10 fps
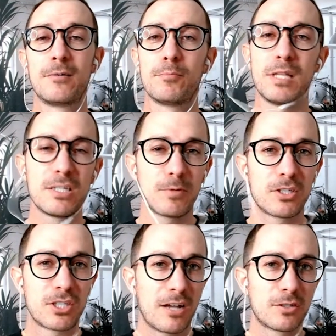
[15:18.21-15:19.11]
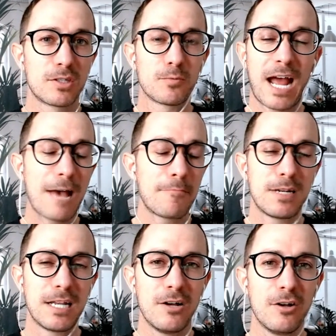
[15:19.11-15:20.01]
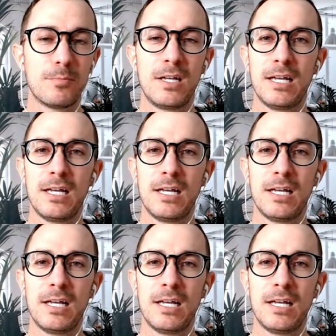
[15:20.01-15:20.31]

please reach out to us. We're happy to help.